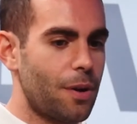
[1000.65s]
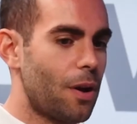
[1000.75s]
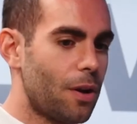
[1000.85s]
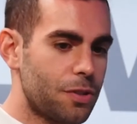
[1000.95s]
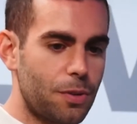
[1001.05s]

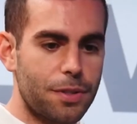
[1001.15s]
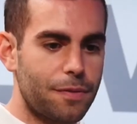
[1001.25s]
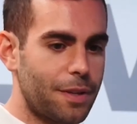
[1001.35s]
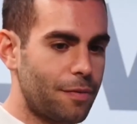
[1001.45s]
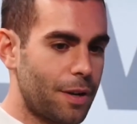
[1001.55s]
all sorts
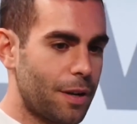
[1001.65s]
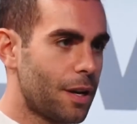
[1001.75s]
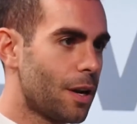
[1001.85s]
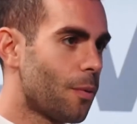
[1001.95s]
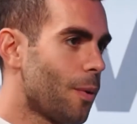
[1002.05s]
of different
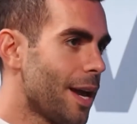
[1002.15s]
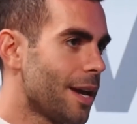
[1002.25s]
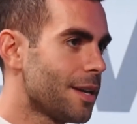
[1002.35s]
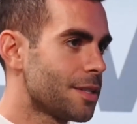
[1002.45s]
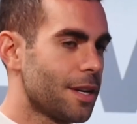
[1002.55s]

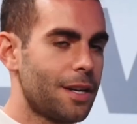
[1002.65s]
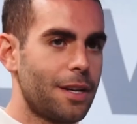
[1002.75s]
ways,